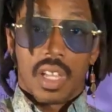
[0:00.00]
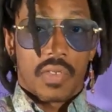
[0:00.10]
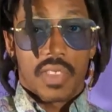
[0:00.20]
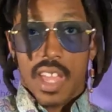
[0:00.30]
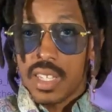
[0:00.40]

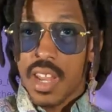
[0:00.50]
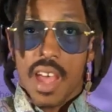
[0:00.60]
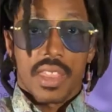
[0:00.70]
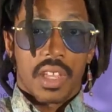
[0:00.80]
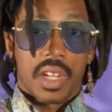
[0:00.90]
if that's
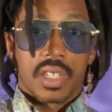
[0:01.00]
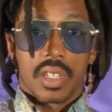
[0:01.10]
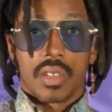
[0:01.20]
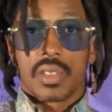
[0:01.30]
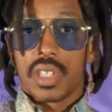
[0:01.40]
not there,
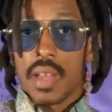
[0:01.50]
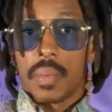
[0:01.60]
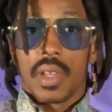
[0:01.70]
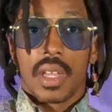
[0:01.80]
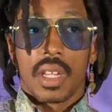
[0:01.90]
to step
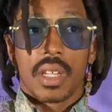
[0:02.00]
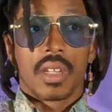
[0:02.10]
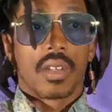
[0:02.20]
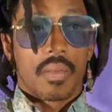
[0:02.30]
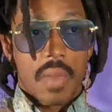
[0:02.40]
in
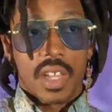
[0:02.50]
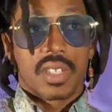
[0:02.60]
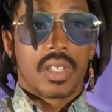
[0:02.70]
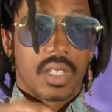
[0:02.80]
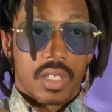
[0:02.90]
and make
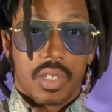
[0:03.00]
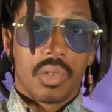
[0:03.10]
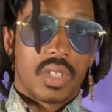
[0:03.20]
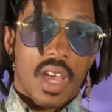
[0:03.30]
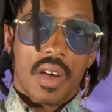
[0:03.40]
sure that
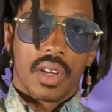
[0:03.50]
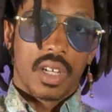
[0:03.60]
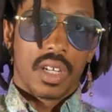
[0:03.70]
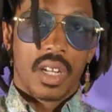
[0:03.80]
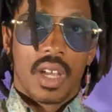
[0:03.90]
you sound
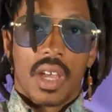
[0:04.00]
good?